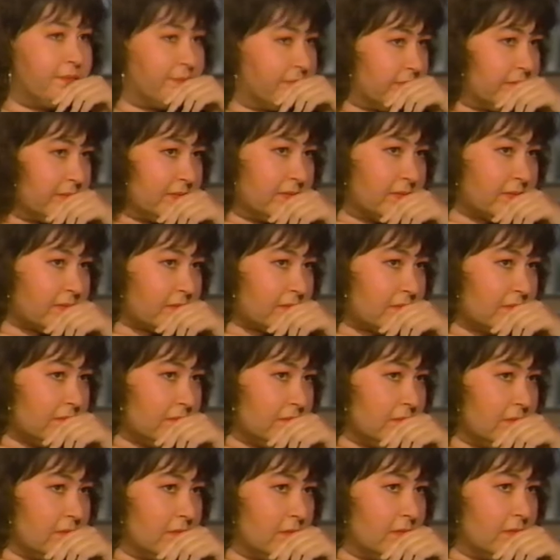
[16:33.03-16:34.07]

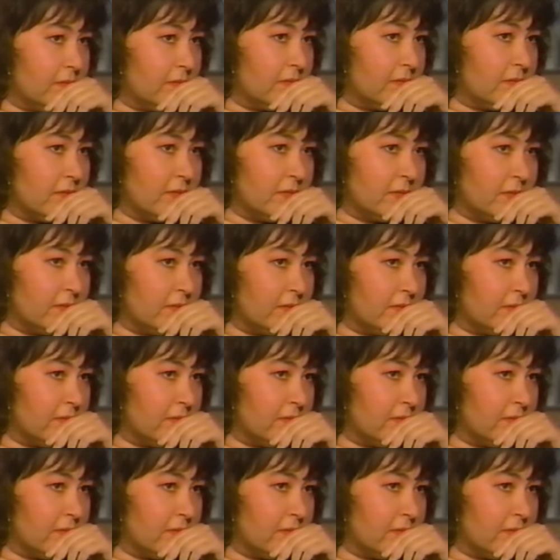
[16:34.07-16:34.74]
Nothing is said.